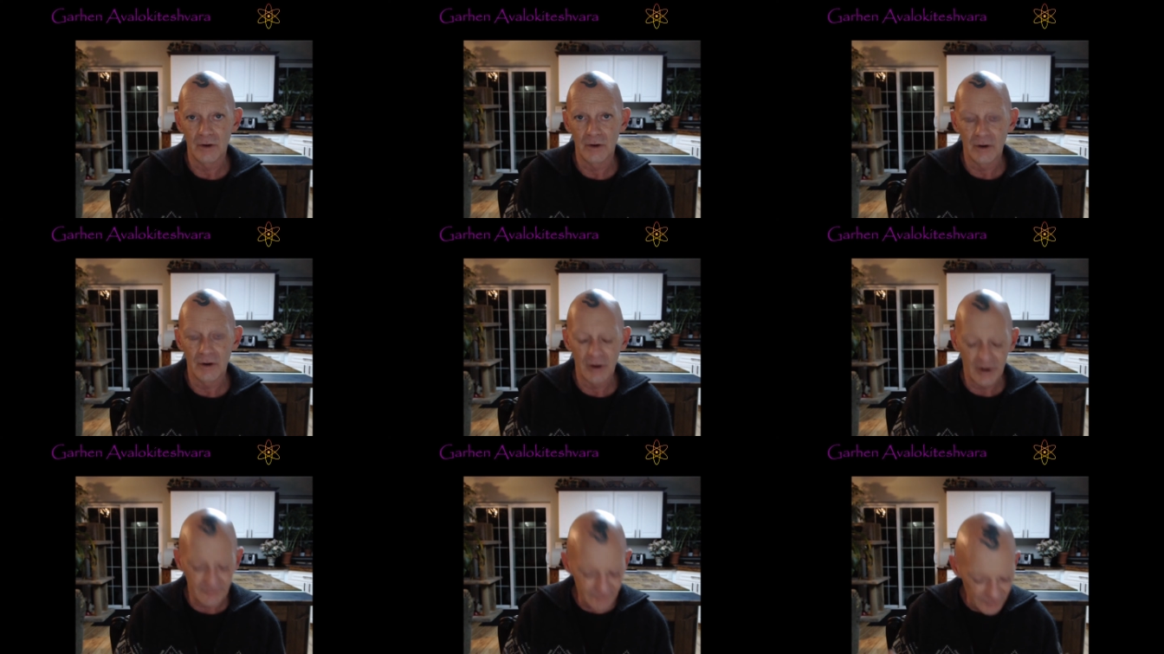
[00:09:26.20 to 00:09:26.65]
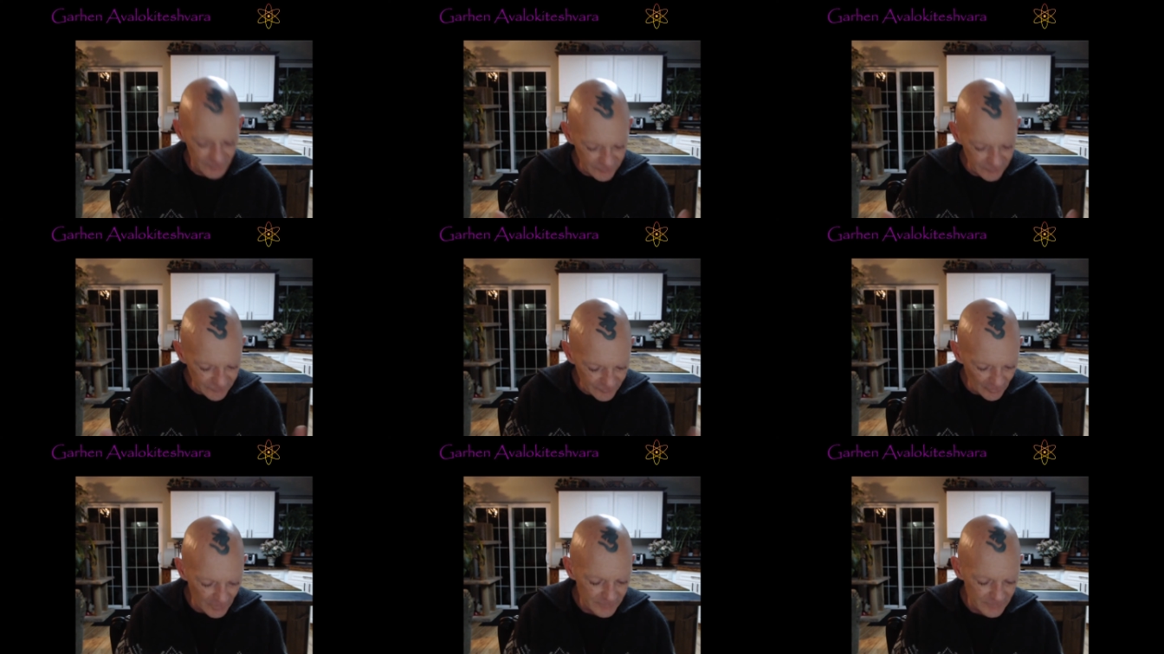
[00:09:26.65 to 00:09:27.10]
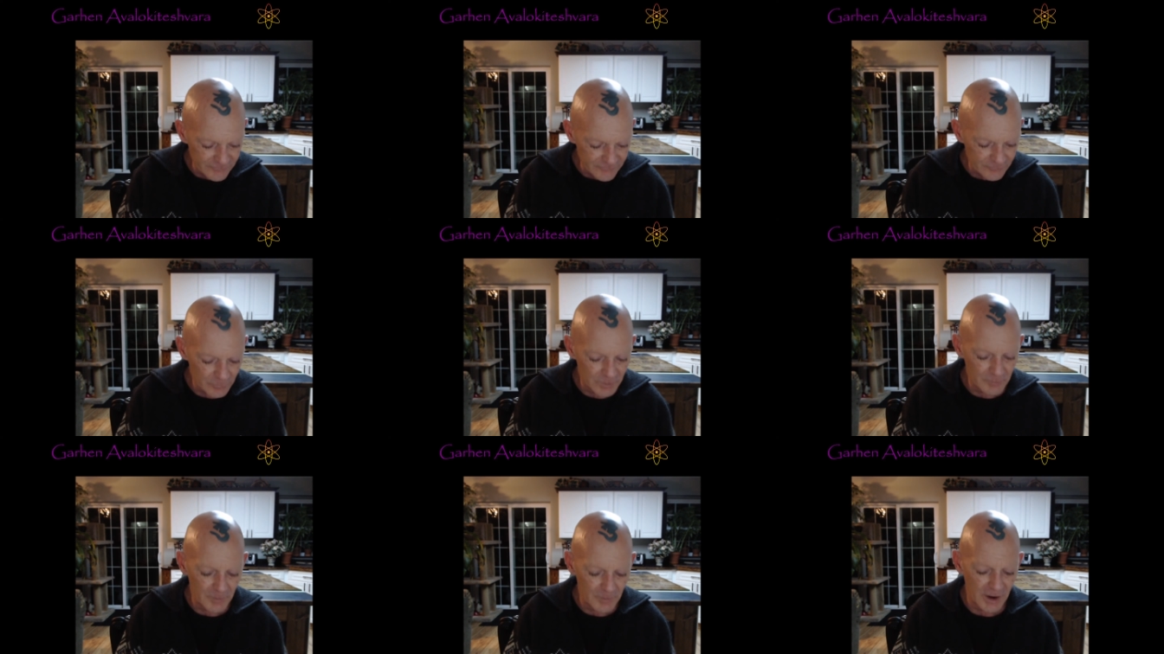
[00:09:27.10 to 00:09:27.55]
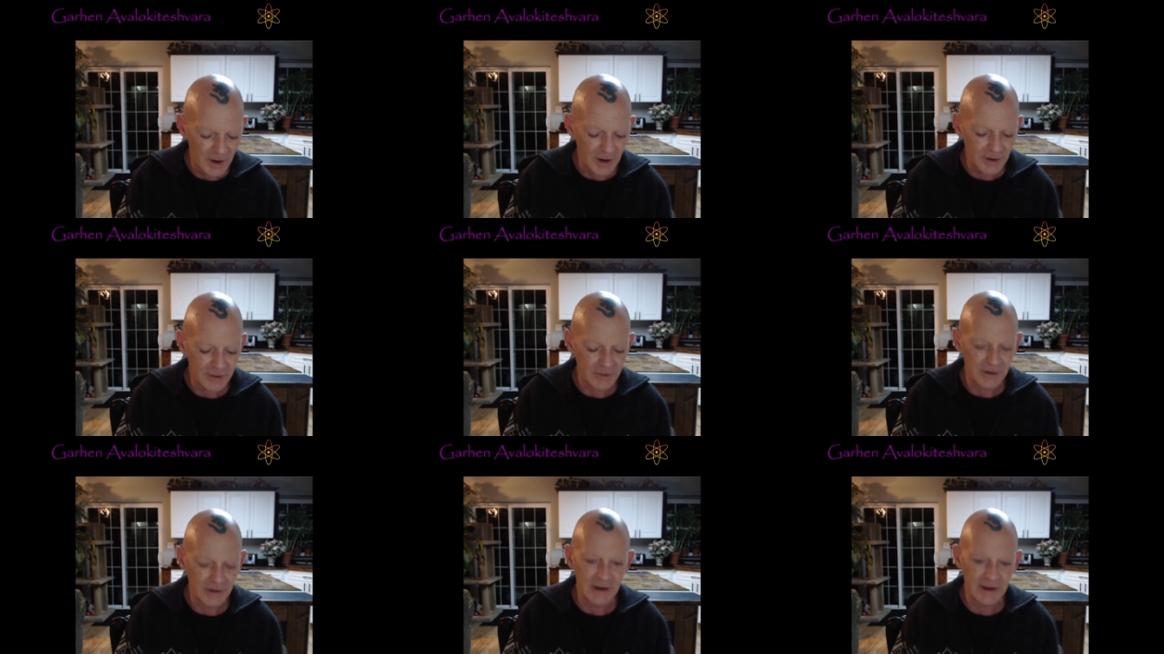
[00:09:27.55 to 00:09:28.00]
Every choice we
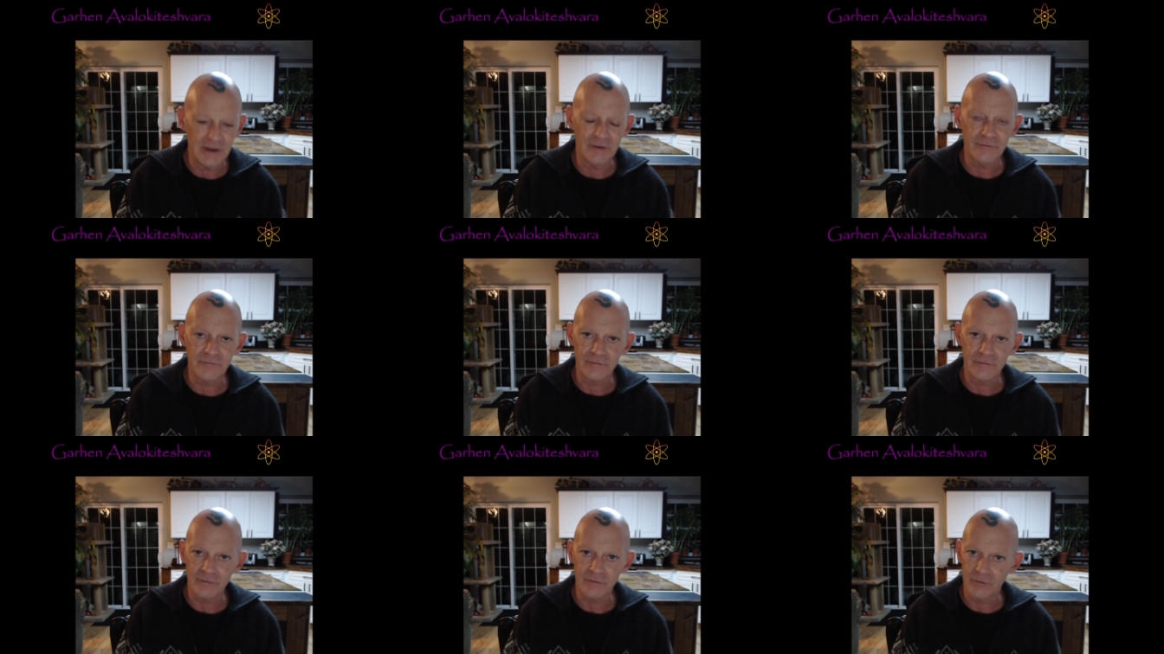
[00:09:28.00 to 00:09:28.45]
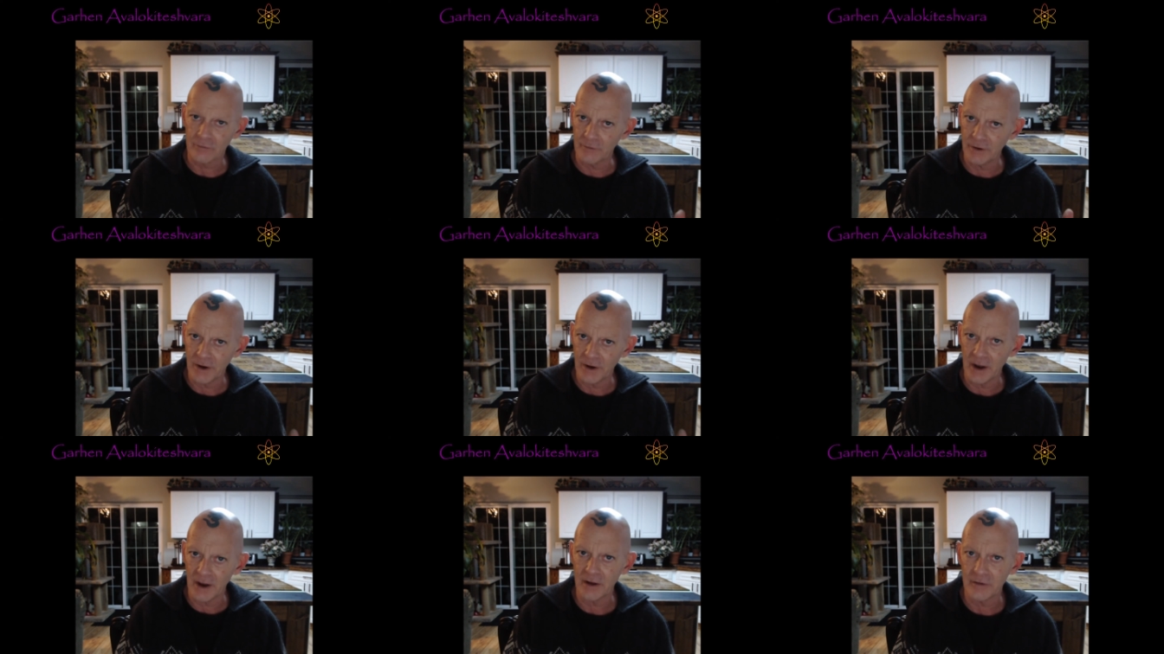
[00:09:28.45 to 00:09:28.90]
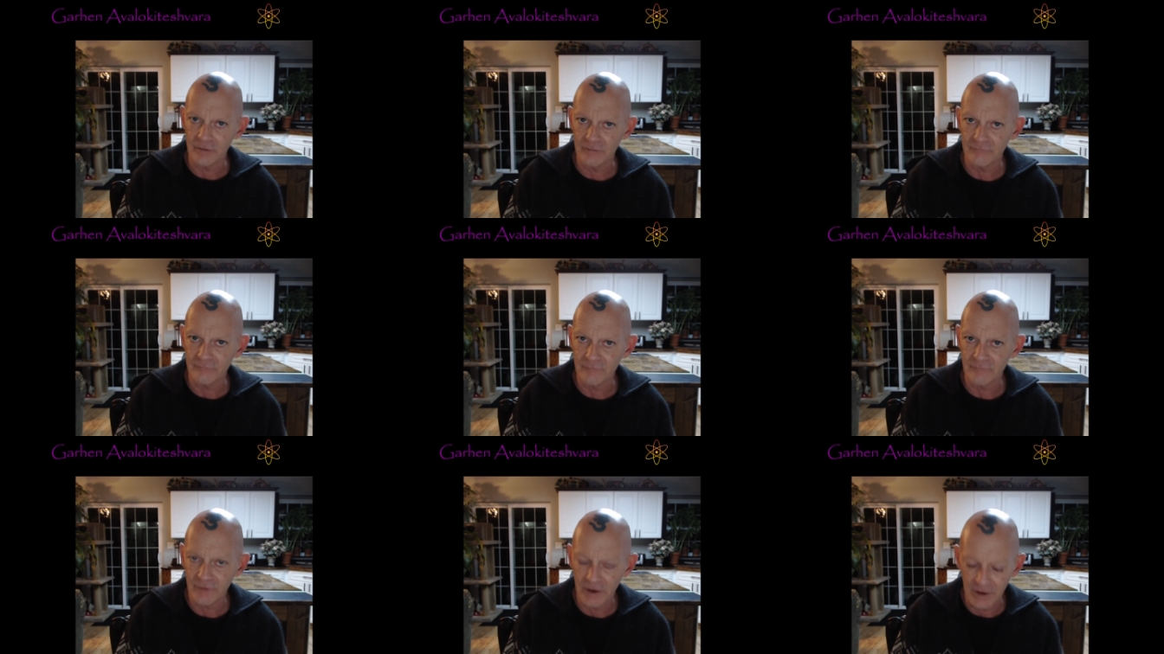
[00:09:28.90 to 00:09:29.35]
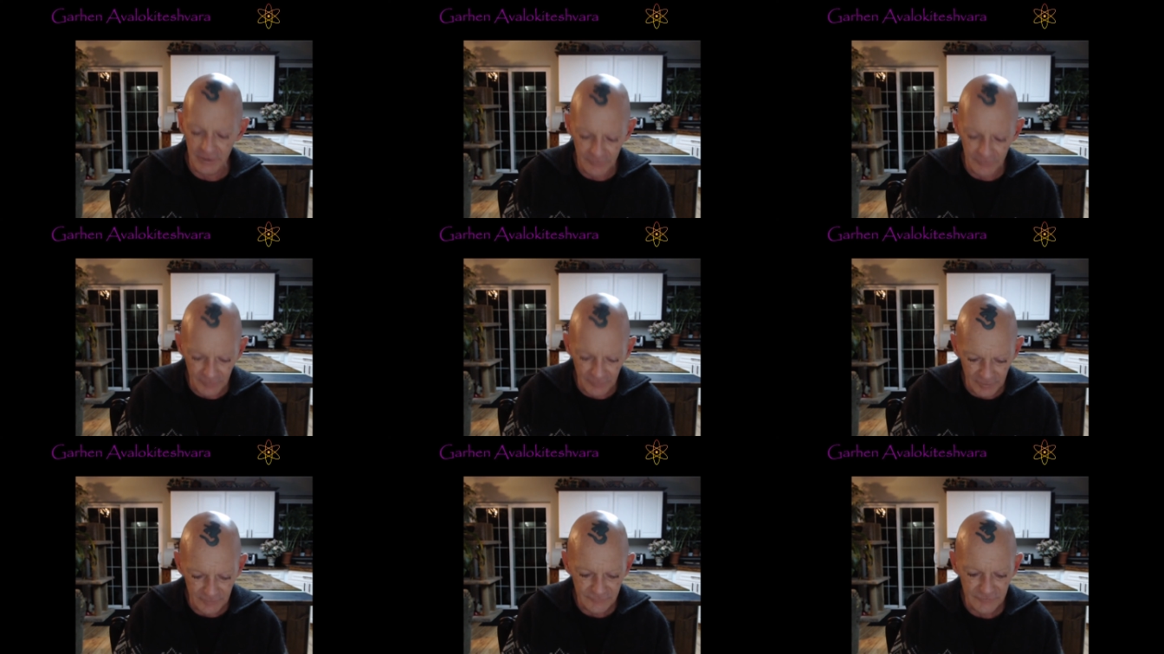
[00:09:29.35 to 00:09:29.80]
make is creative in
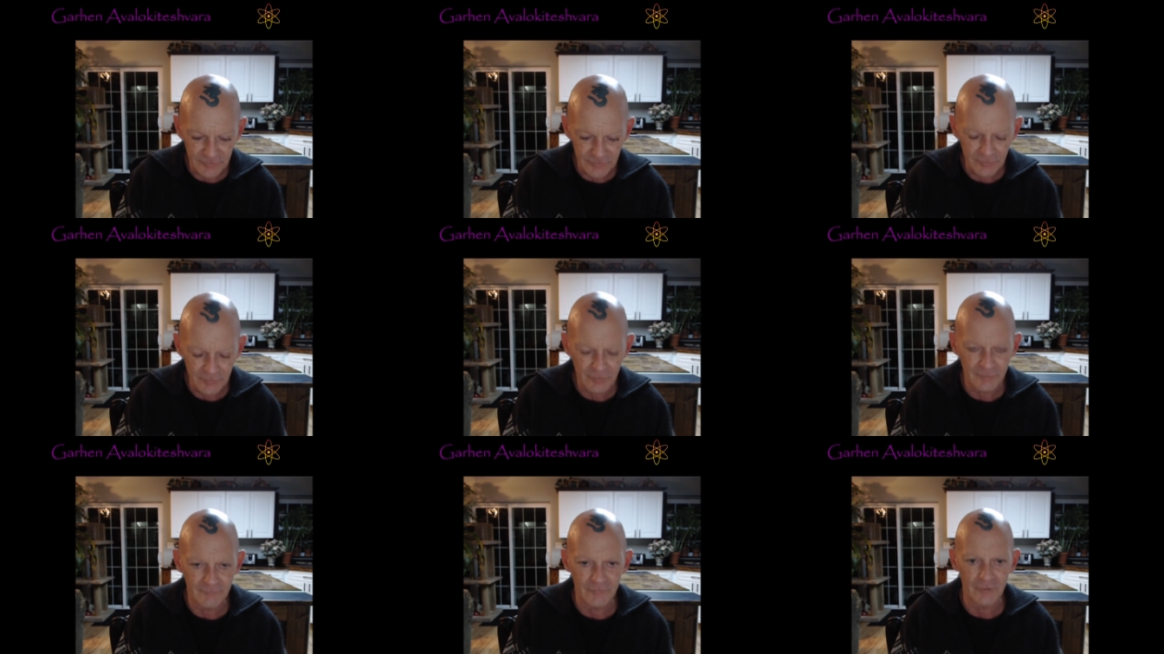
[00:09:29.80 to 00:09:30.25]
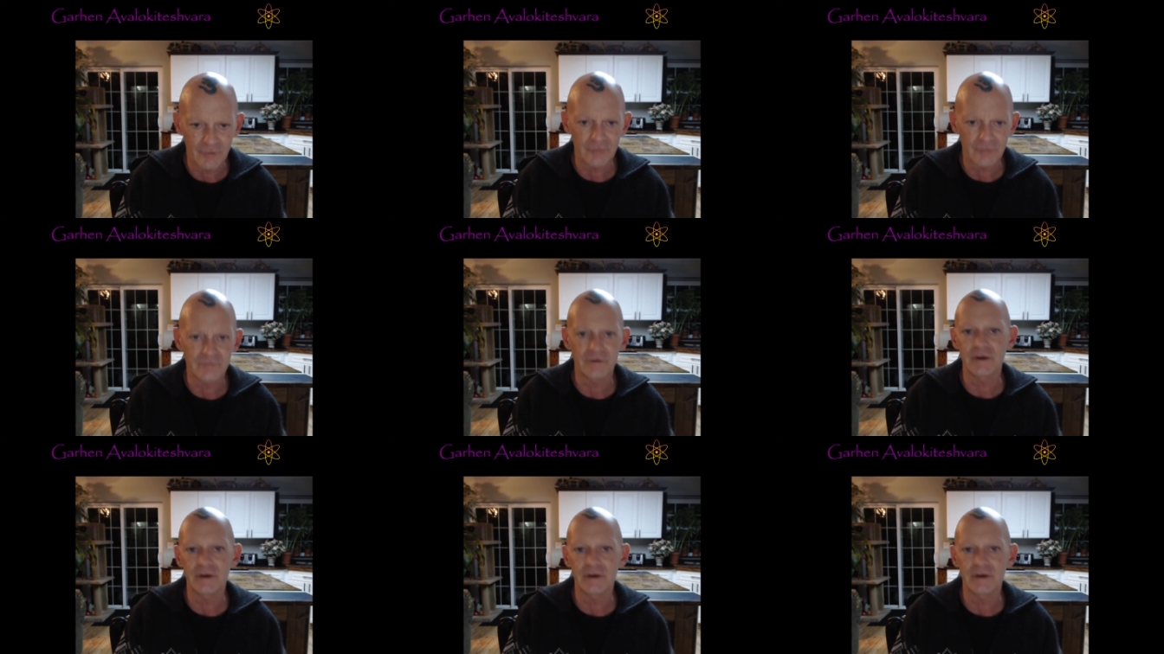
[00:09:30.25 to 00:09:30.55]
this universe.